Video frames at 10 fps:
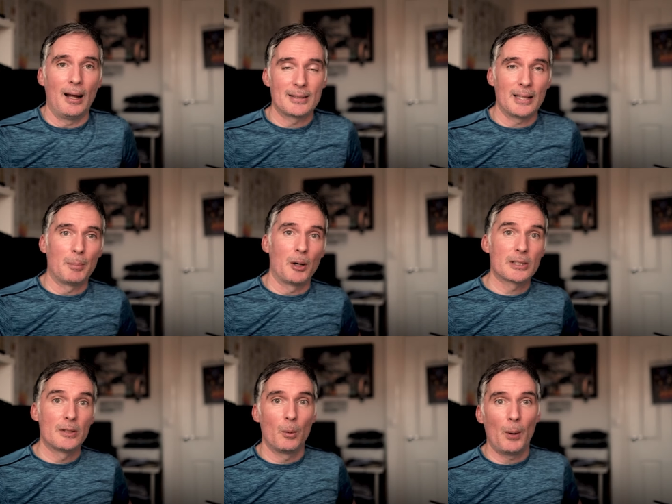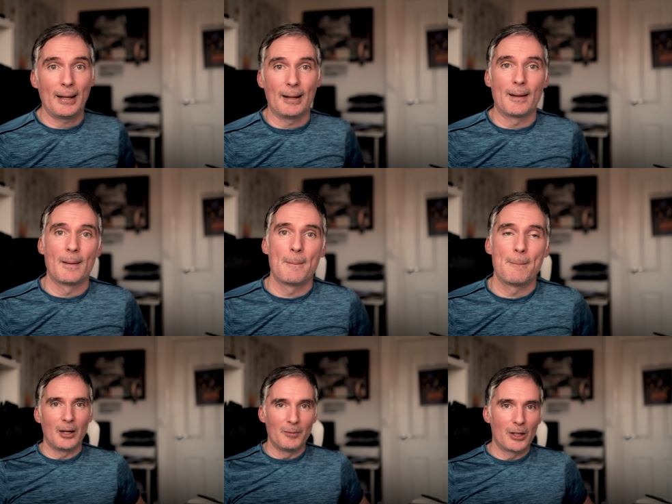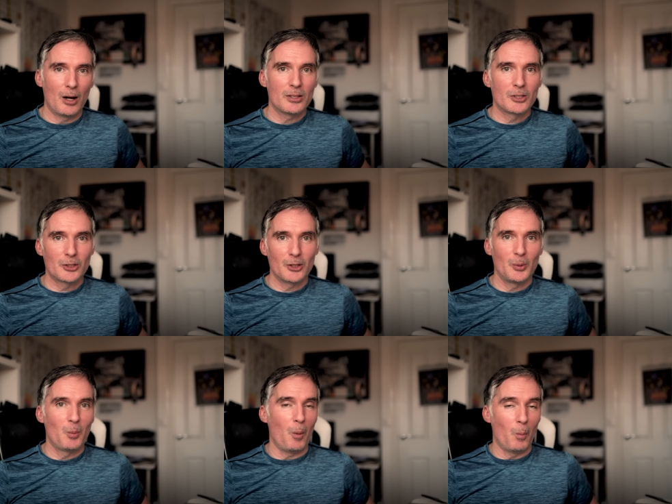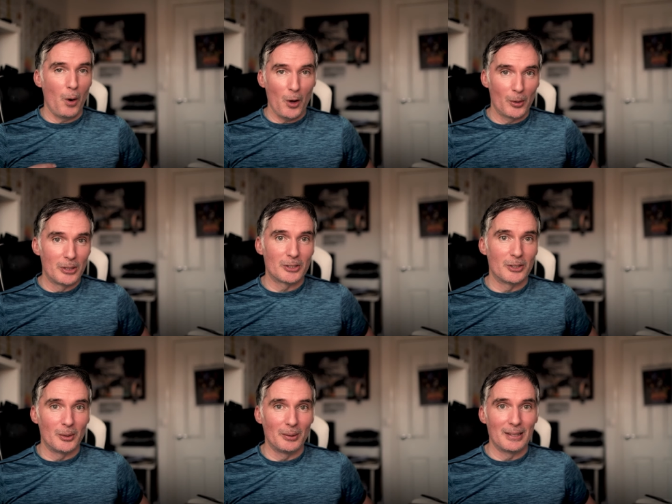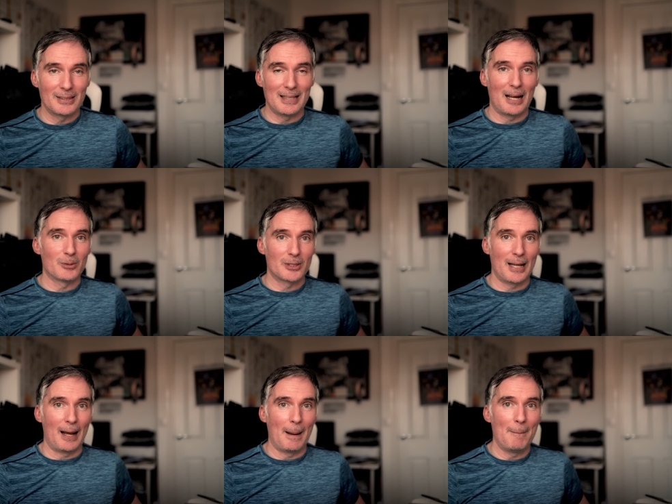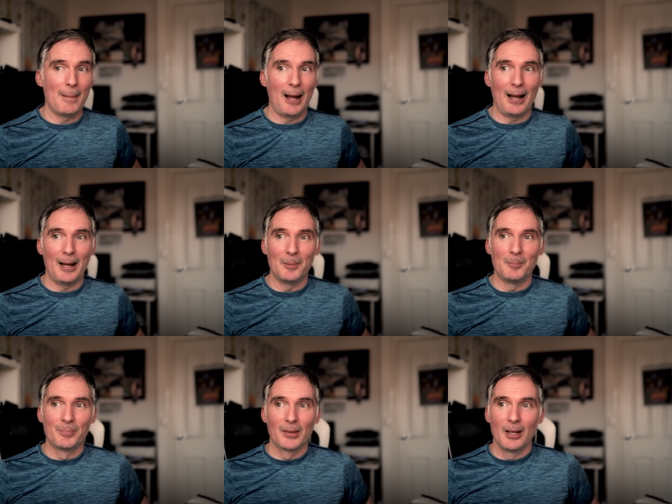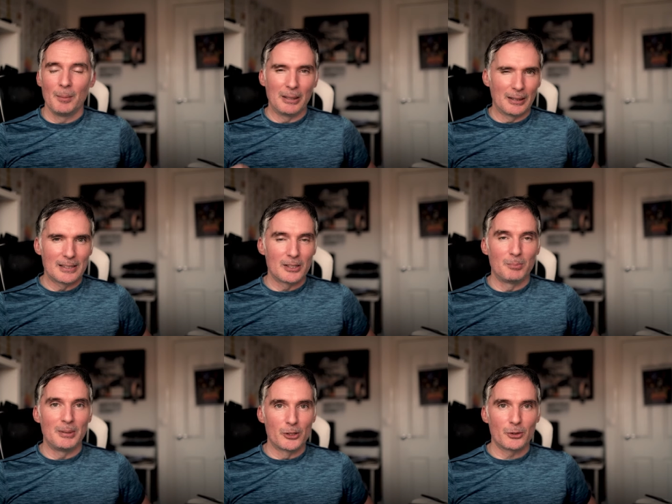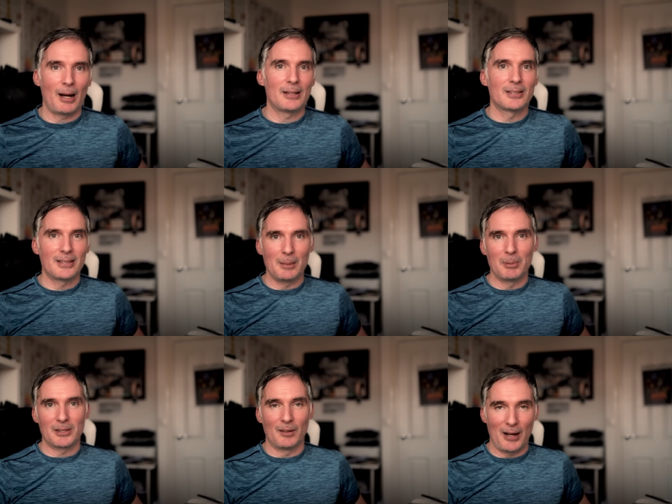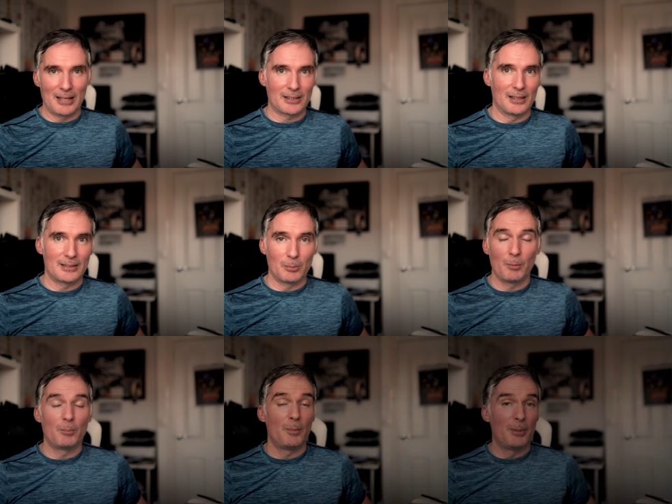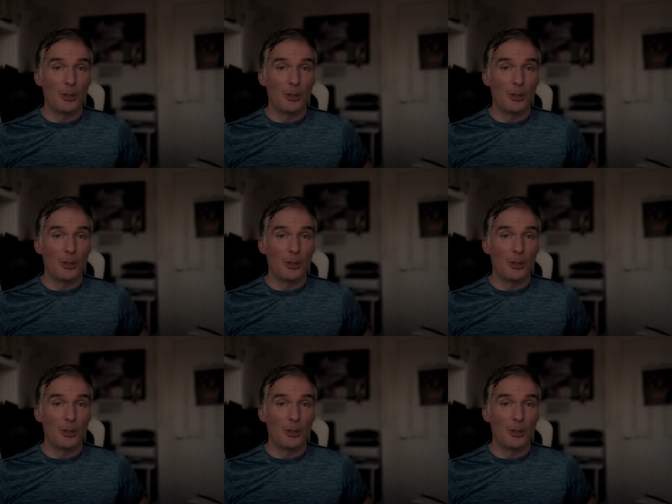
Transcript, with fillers: take part in their wedding. Now, in regards to what we're going to do in this downtime, me and Lisa have been trying to keep herself isolated. Well, we've